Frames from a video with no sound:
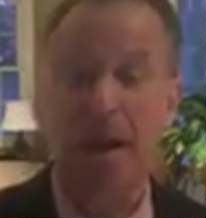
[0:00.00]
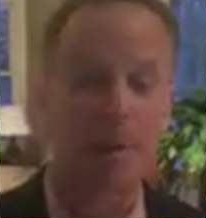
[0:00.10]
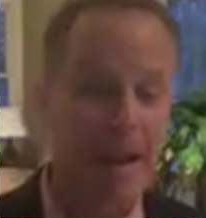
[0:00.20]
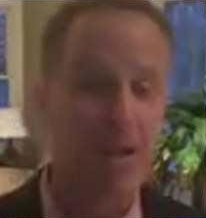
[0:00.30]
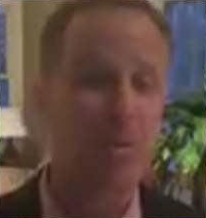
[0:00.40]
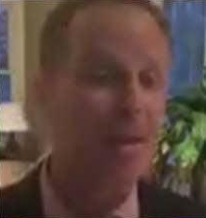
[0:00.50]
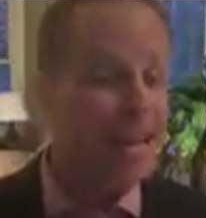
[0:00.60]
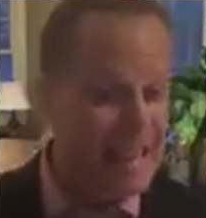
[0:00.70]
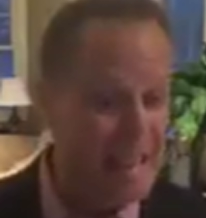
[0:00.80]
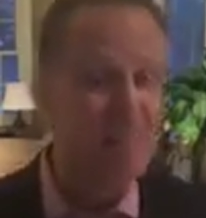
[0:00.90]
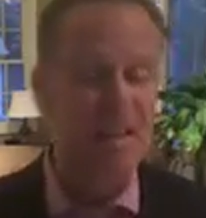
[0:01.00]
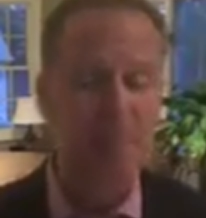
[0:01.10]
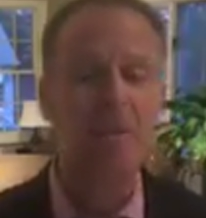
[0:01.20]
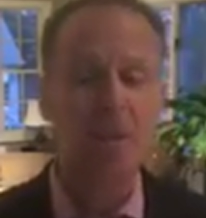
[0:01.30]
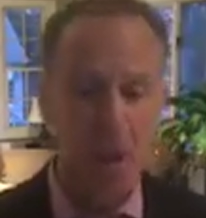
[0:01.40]
I will actually give
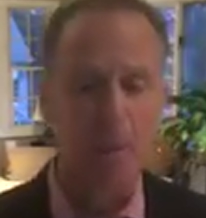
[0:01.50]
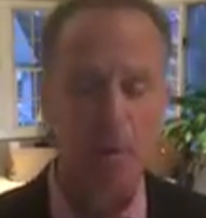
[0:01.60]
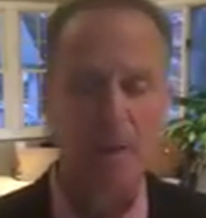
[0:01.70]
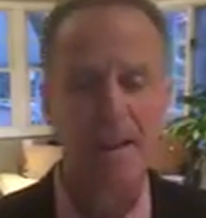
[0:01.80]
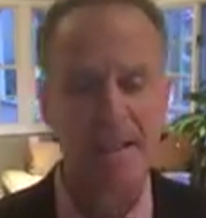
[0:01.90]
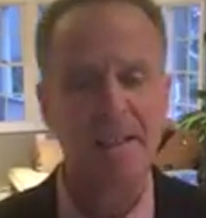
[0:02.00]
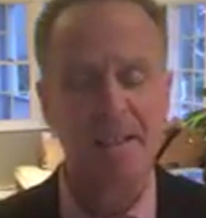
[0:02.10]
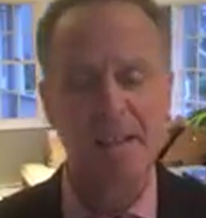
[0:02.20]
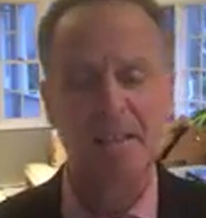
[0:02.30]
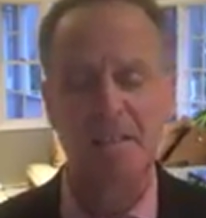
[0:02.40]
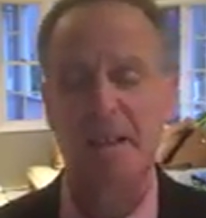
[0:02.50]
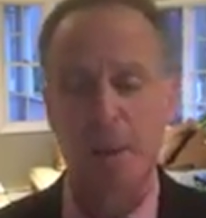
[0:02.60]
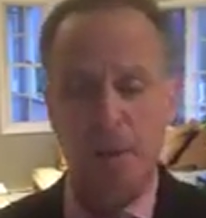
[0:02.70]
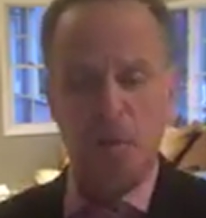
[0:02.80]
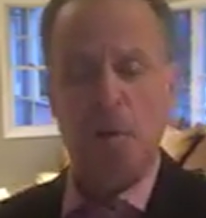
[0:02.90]
him the number that he needs to get
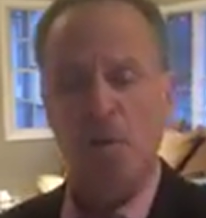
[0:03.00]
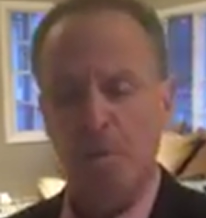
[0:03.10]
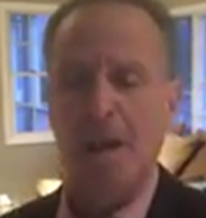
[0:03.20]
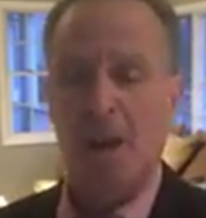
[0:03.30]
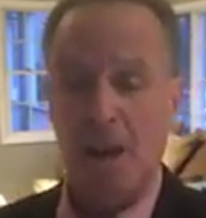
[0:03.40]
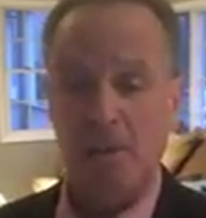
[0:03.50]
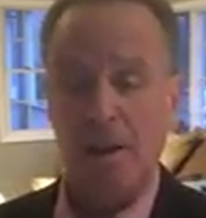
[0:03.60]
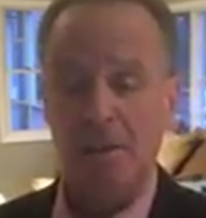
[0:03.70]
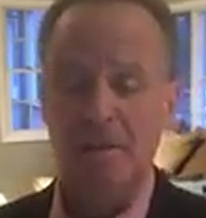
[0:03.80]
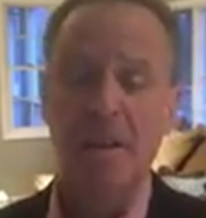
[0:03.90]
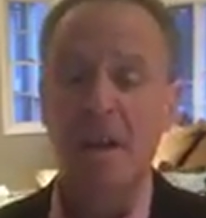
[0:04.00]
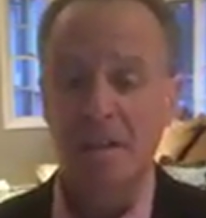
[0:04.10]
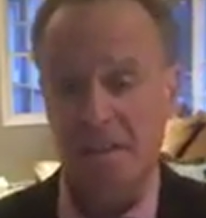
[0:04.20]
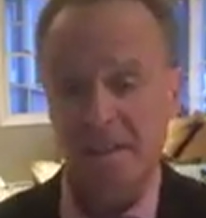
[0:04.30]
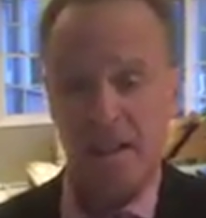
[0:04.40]
approved by IRS
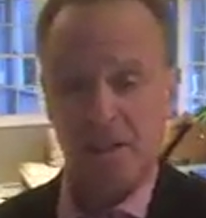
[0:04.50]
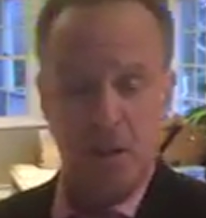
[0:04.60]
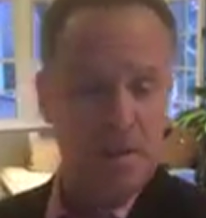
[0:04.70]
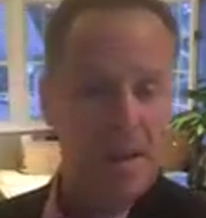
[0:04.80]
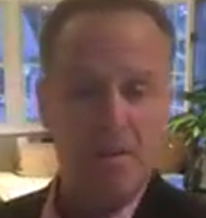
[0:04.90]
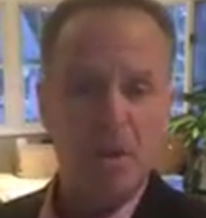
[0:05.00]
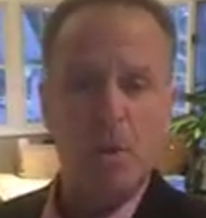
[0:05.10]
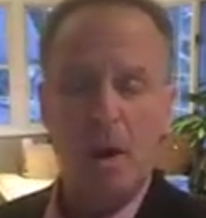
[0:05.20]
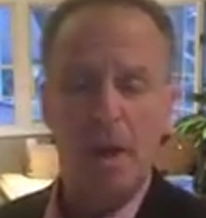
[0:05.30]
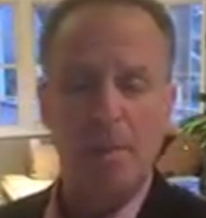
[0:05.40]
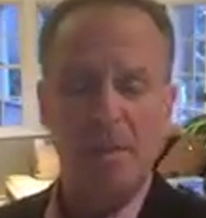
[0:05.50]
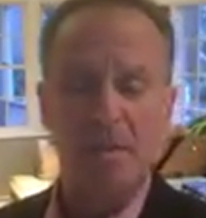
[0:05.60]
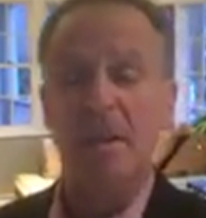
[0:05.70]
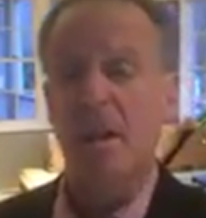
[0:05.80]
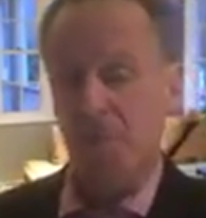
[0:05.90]
to satisfy their
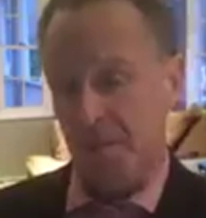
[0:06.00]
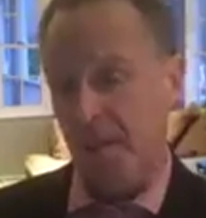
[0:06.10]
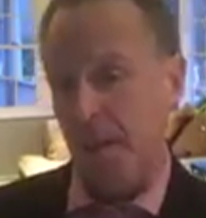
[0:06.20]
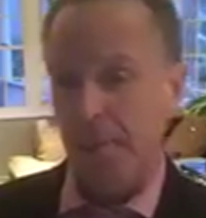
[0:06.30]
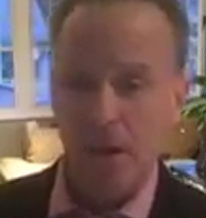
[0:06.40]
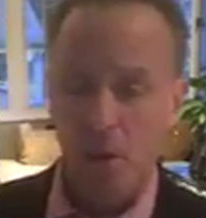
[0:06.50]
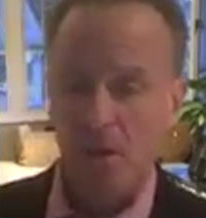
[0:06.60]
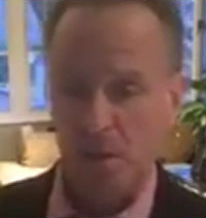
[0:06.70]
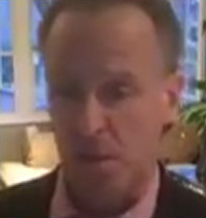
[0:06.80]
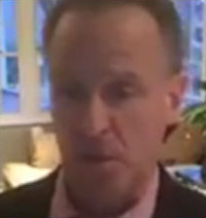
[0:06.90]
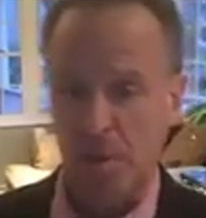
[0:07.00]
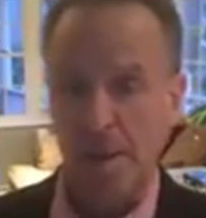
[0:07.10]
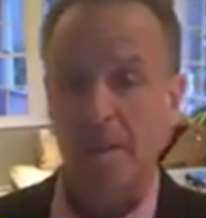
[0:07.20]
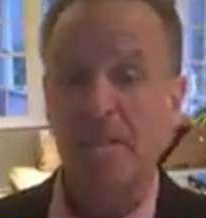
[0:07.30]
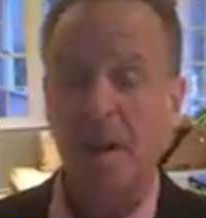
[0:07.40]
requirements, to get it paid off in a certain
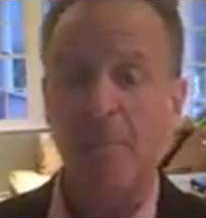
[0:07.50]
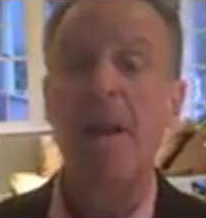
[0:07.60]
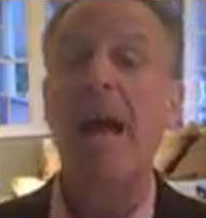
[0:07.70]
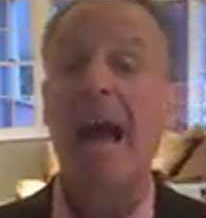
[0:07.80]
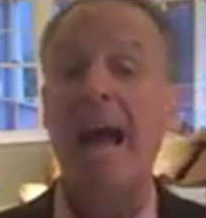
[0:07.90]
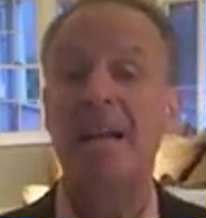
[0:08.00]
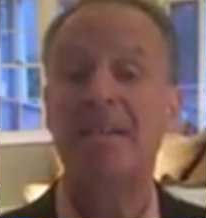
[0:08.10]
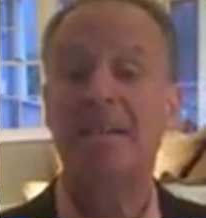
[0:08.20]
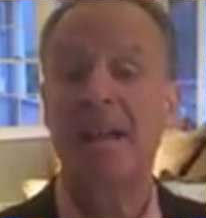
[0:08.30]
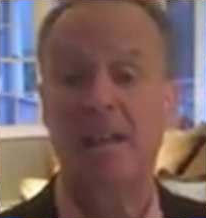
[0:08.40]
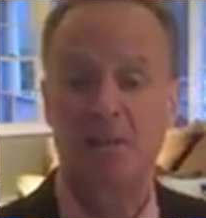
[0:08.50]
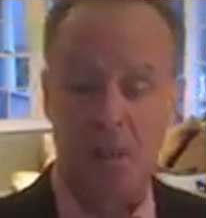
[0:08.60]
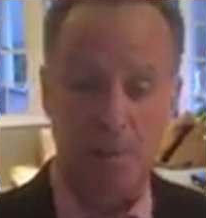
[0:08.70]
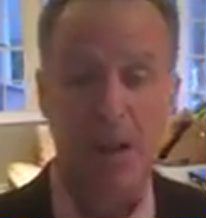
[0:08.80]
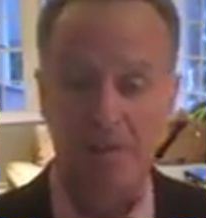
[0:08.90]
amount of time, and to satisfy
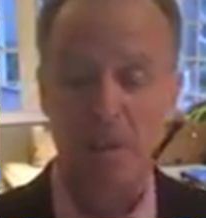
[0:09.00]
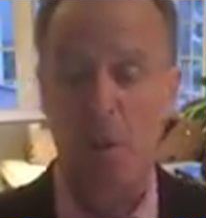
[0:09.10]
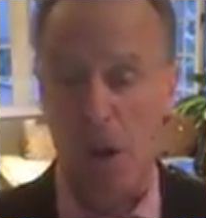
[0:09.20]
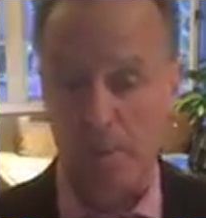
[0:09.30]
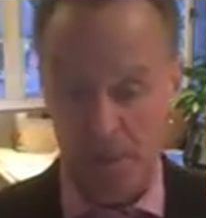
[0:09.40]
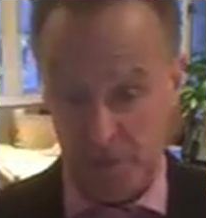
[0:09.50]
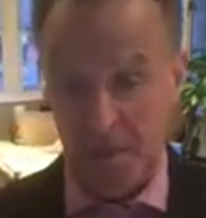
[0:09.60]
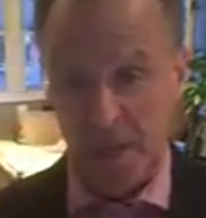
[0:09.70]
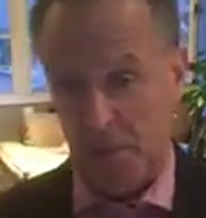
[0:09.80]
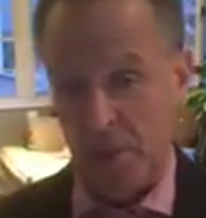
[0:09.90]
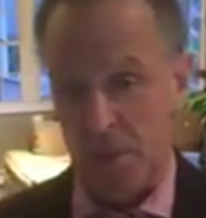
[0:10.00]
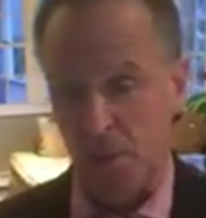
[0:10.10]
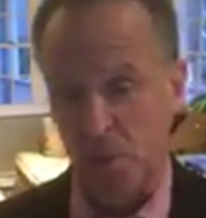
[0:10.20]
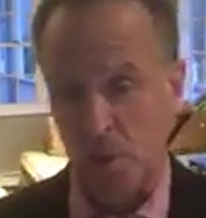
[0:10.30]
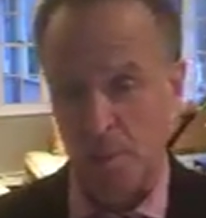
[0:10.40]
my requirements for debt
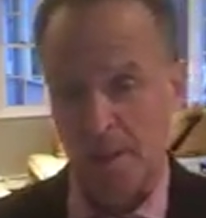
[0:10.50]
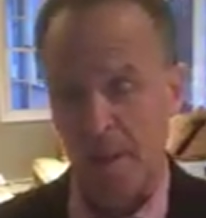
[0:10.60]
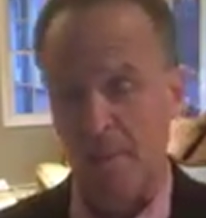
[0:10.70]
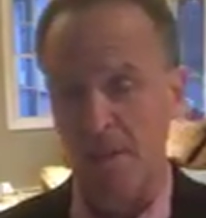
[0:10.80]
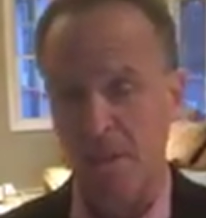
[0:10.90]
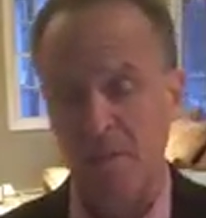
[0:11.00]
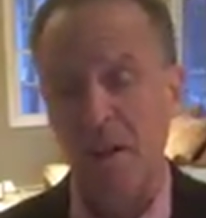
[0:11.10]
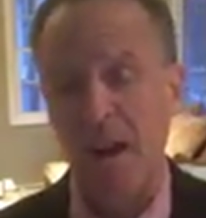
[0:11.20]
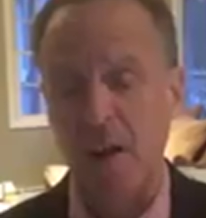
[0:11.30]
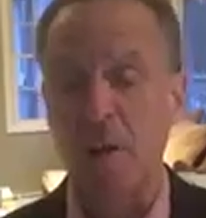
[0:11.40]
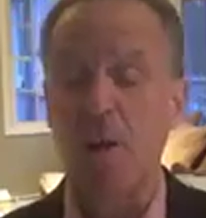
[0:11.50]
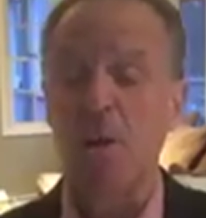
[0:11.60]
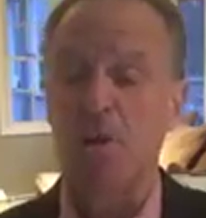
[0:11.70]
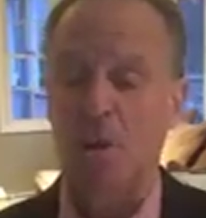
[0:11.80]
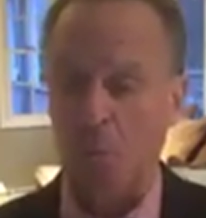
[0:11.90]
ratios on my FHA file.
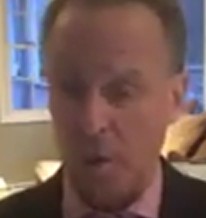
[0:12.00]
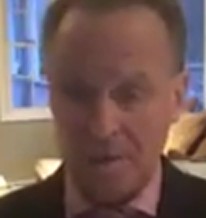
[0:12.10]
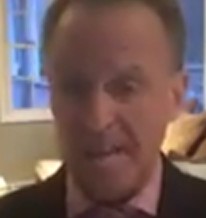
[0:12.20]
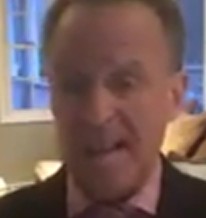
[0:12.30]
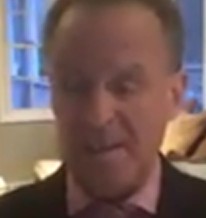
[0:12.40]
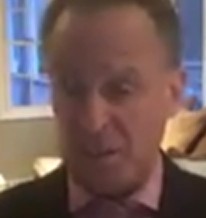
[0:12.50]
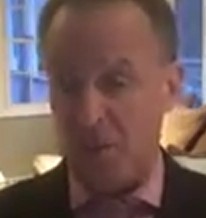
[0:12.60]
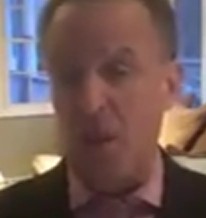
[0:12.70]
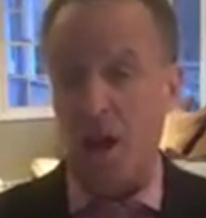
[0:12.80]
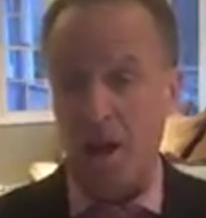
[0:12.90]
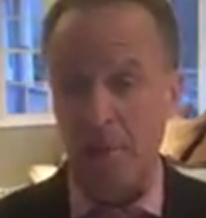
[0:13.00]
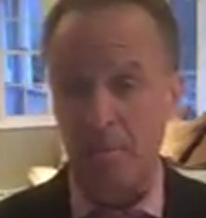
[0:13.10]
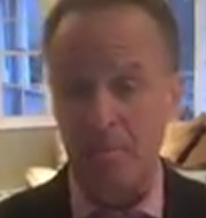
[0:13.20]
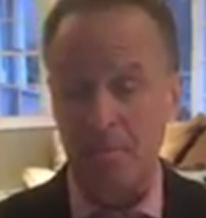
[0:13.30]
So once that's done,